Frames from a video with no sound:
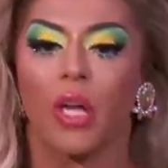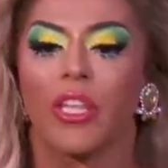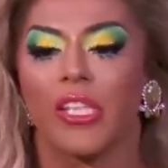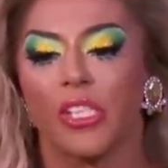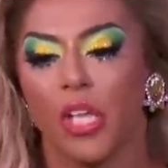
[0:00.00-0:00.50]
Well,
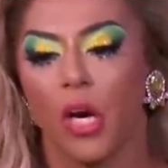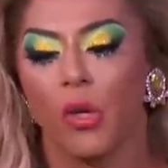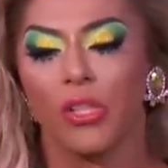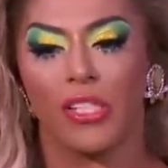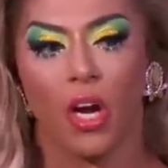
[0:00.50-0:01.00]
the
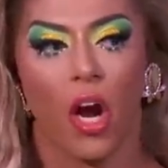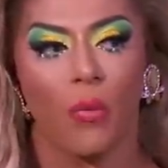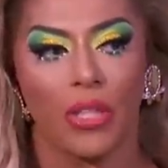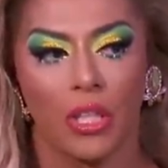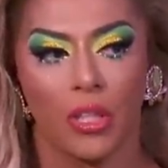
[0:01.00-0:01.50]
stones they're
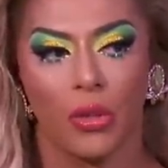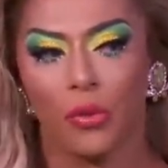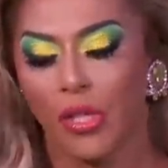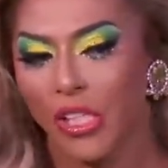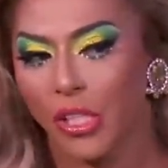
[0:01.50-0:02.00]
on with
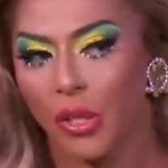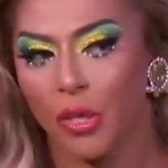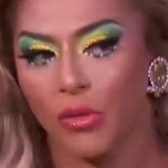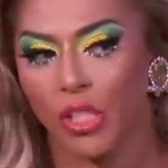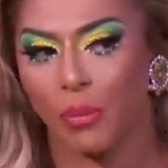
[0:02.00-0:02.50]
glue, so
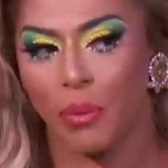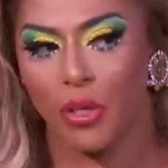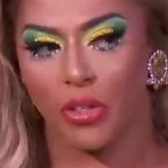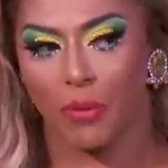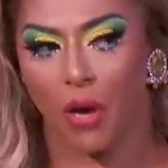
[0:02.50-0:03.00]
you just
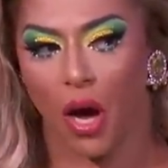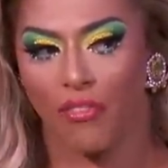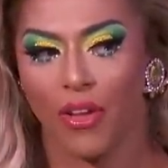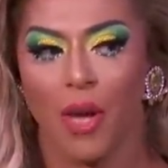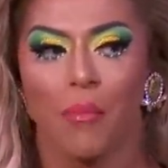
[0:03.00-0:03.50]
peel them
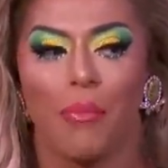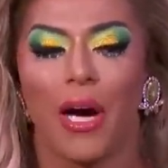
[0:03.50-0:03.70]
off. Yeah.